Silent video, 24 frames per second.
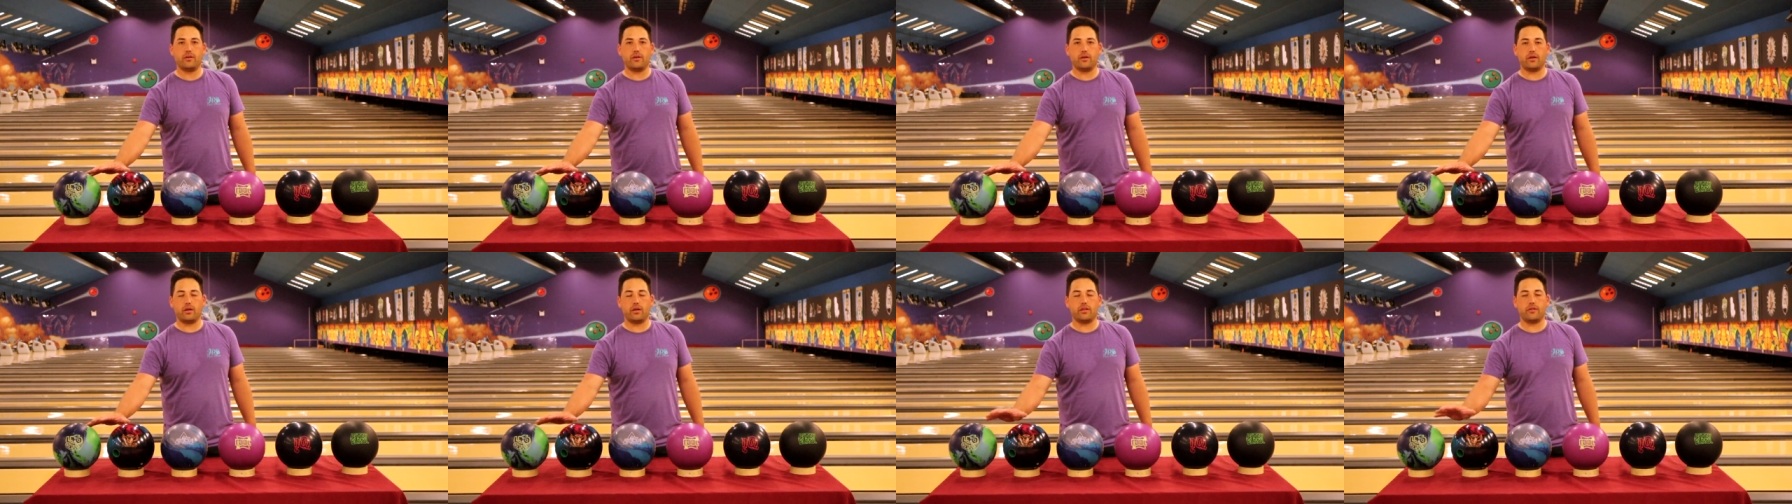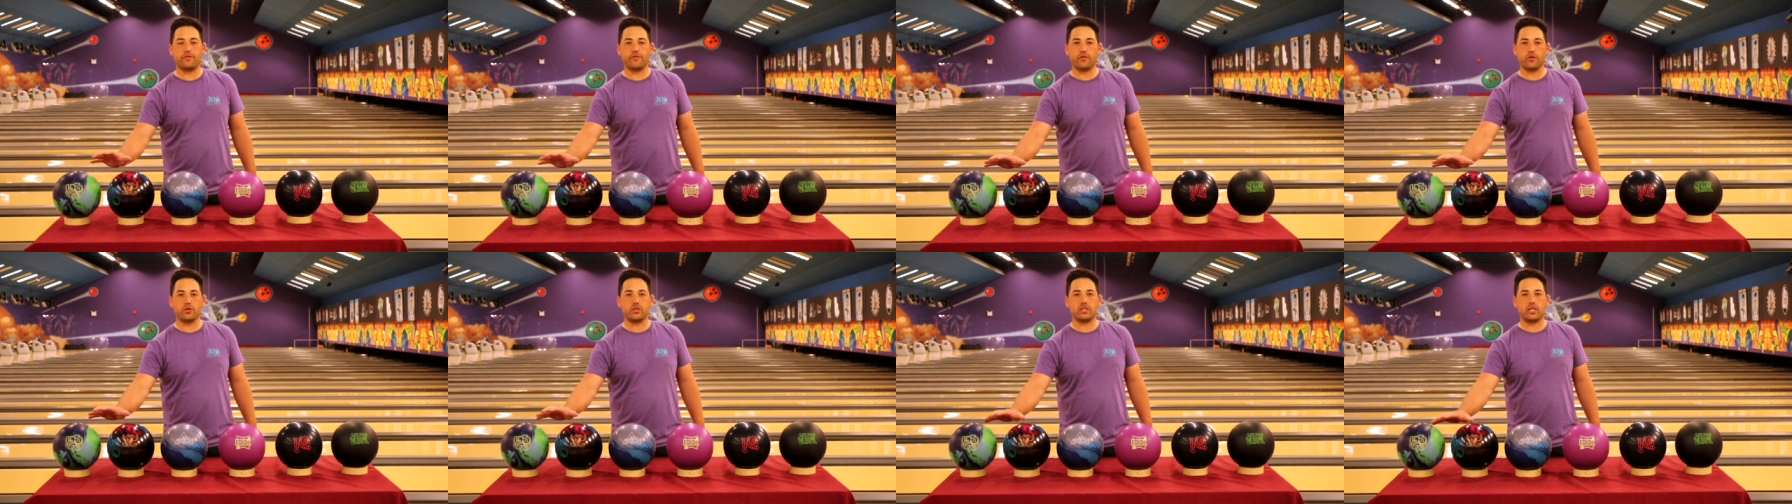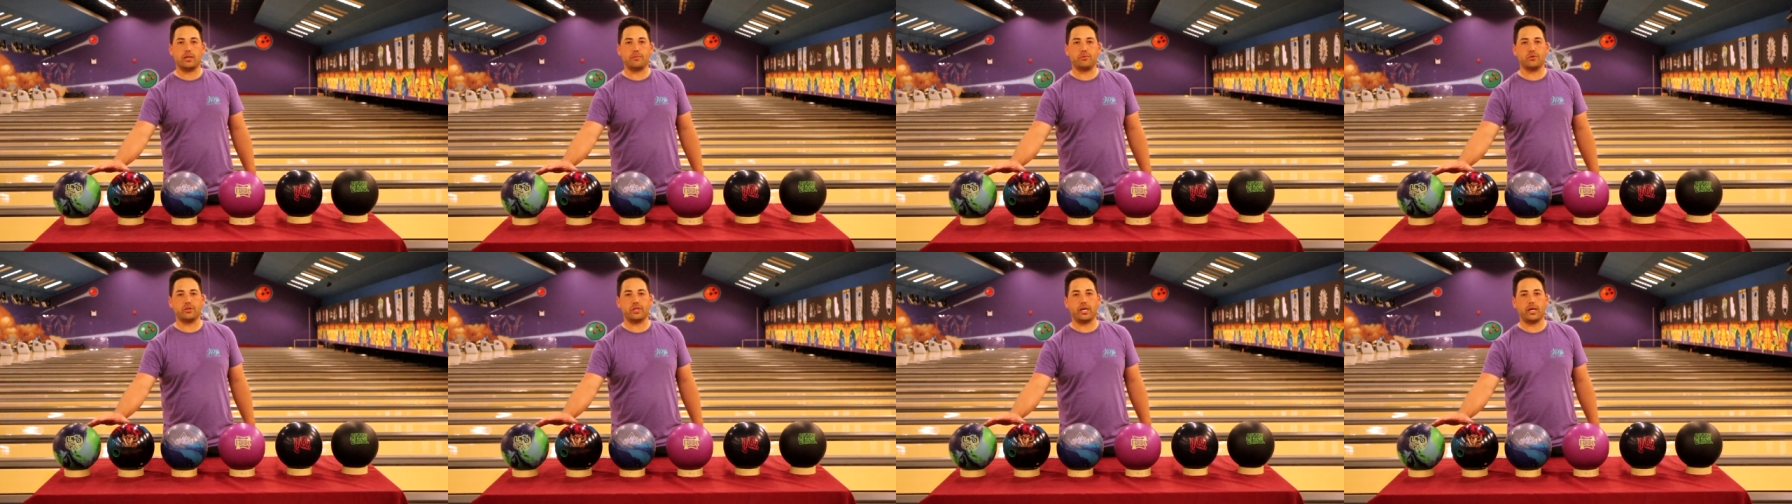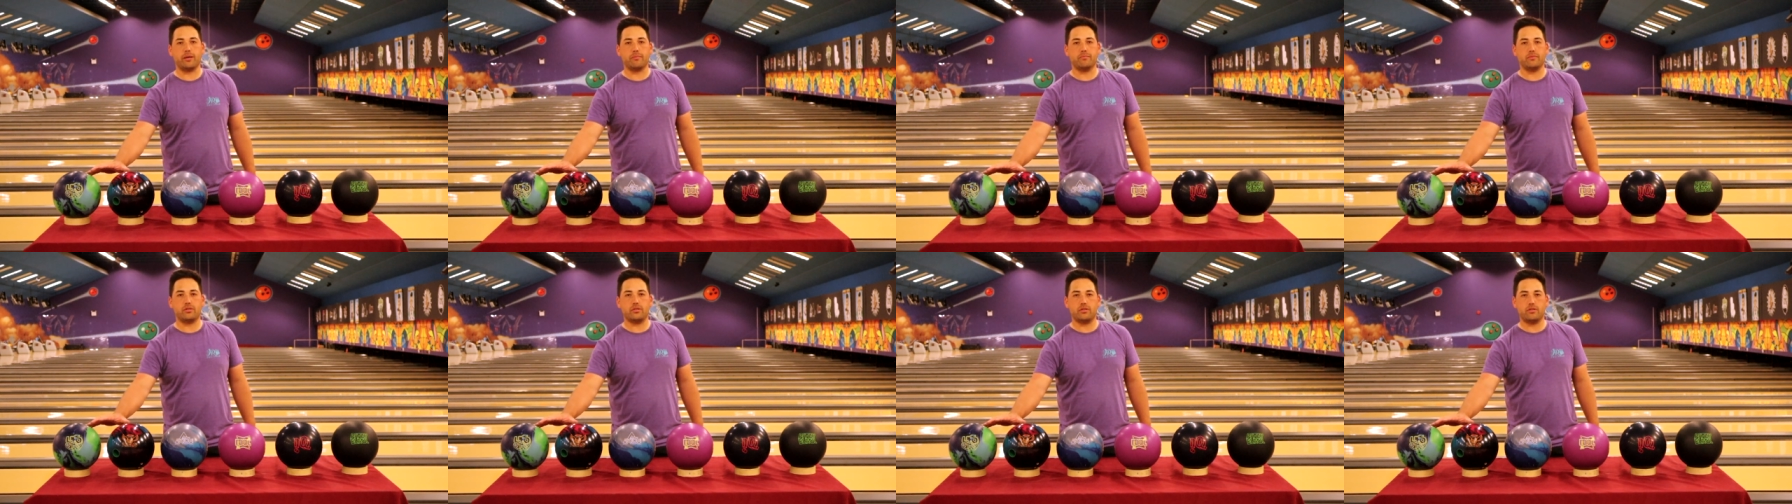uh, the first couple of
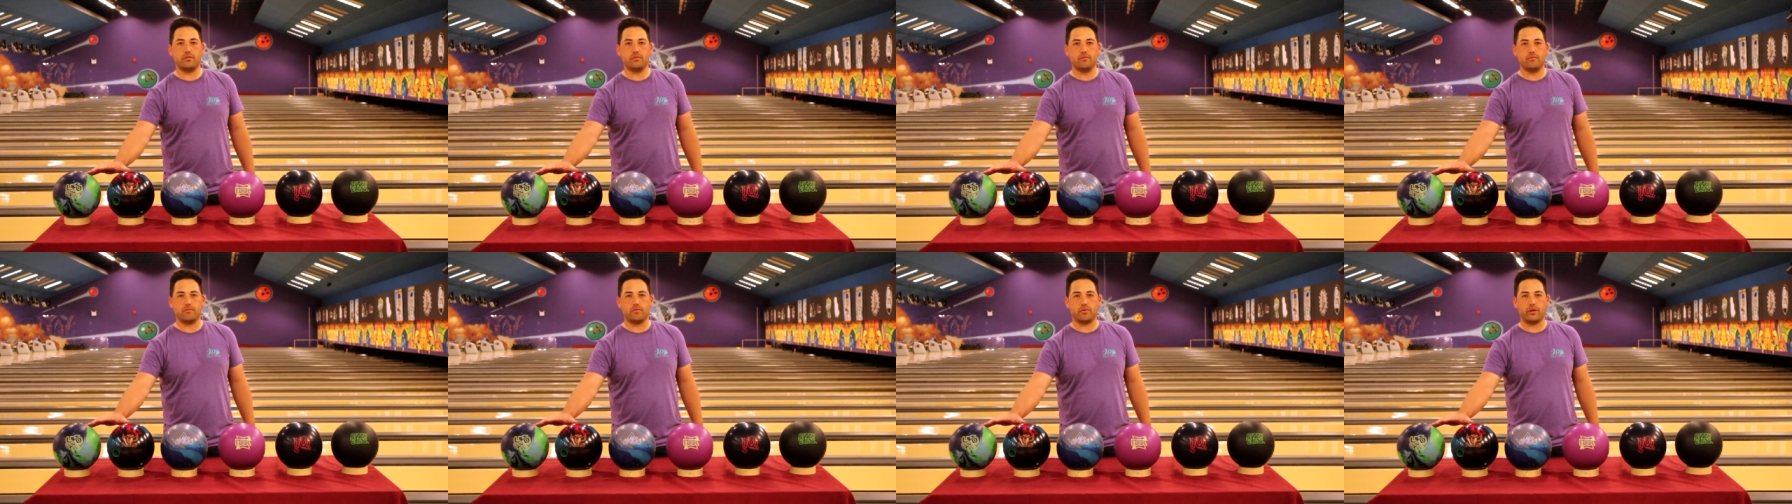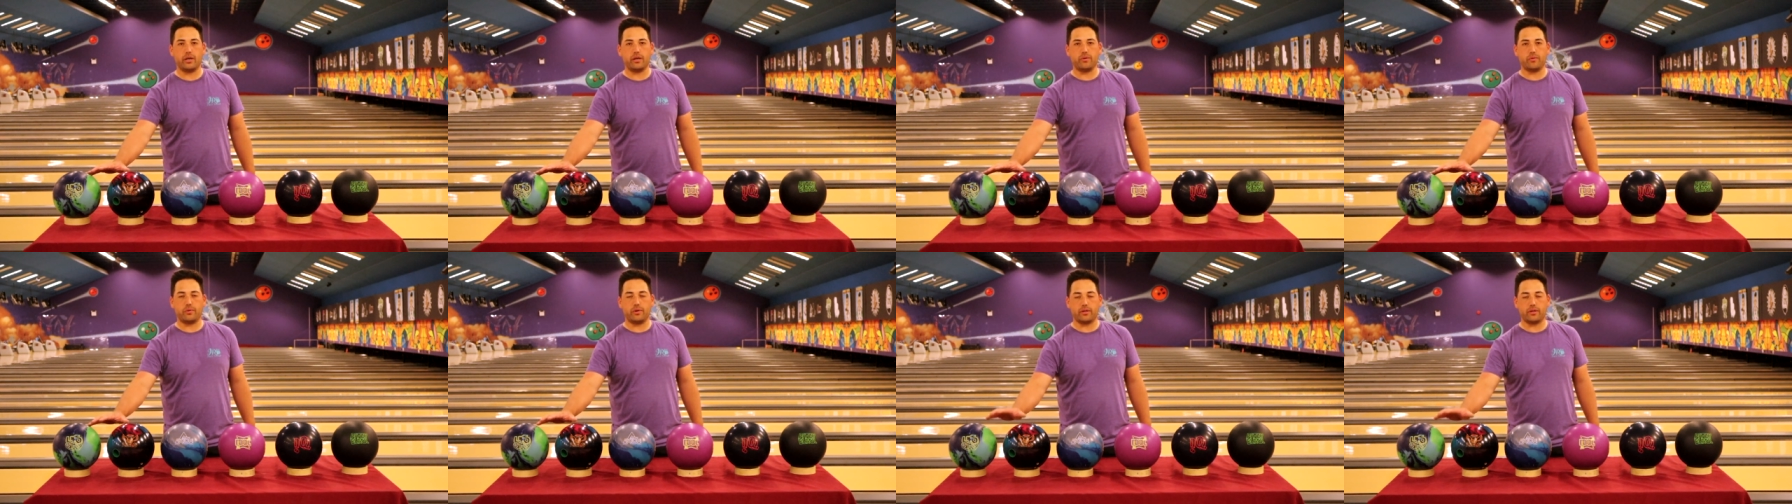games, right?